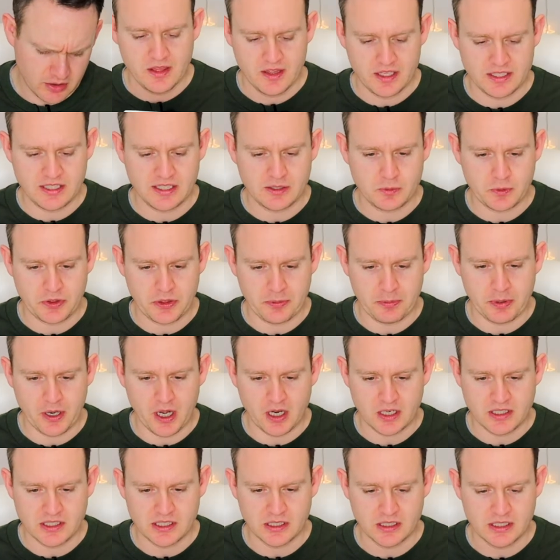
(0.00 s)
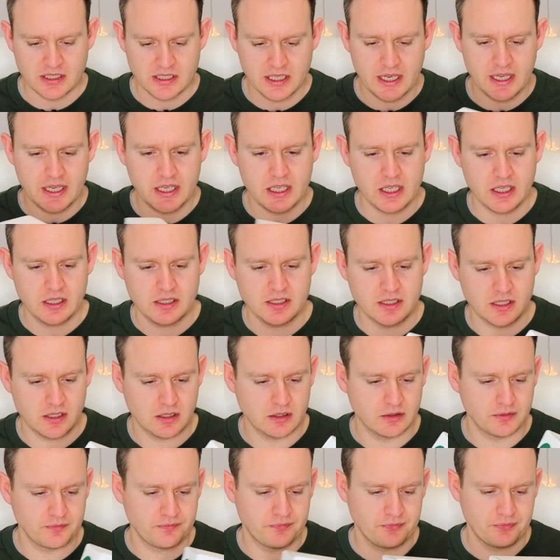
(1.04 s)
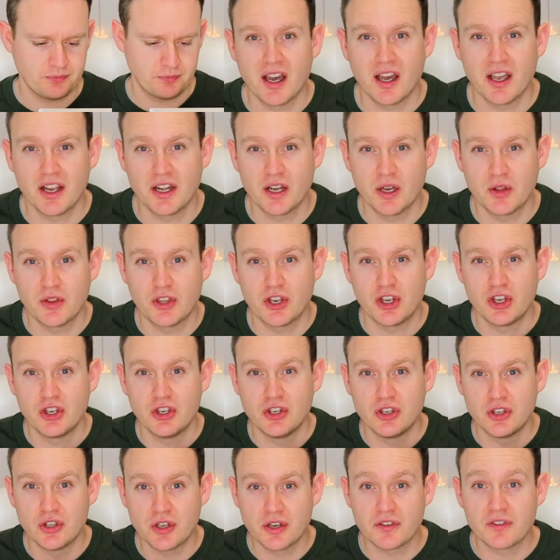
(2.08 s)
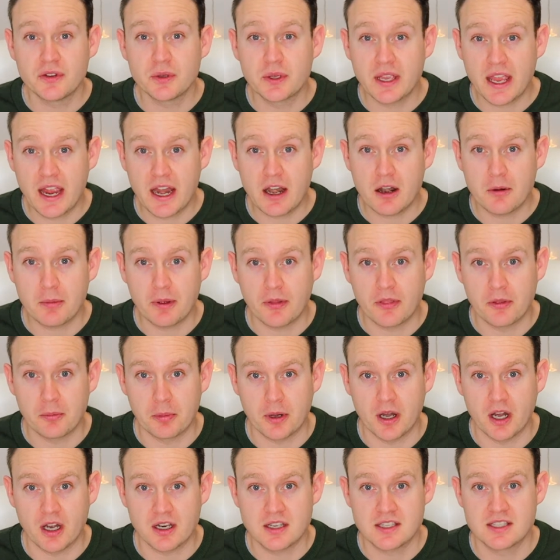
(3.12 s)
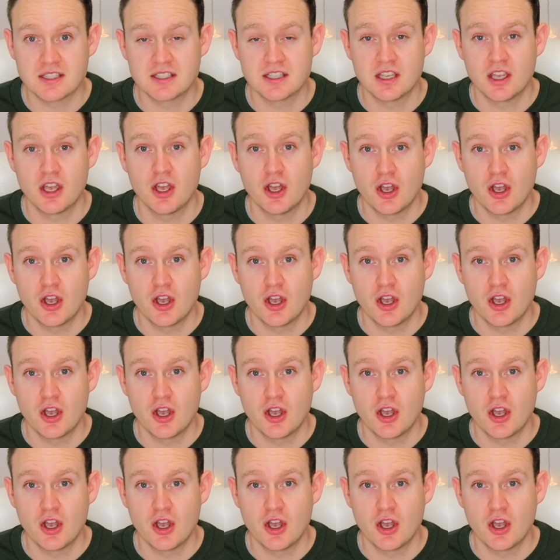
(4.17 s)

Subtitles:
This is what the box looks like. So I know that none of you care about the box.